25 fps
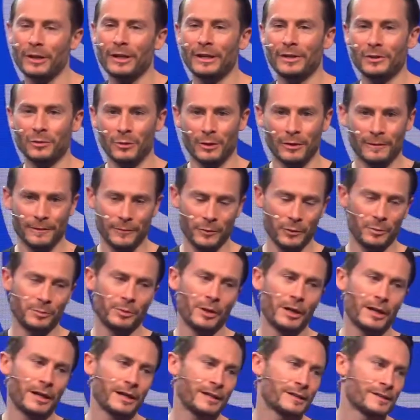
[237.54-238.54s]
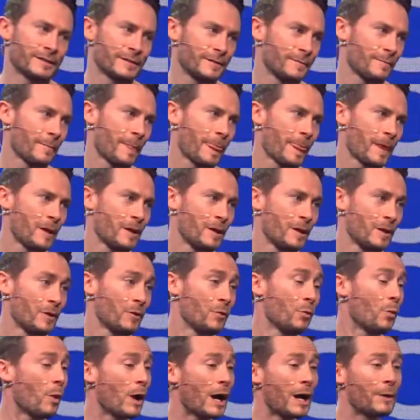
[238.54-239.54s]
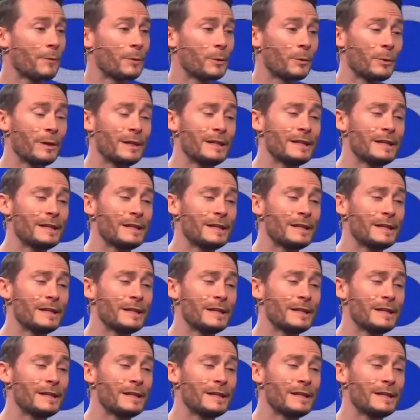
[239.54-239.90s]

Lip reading: it into our food products. Why would we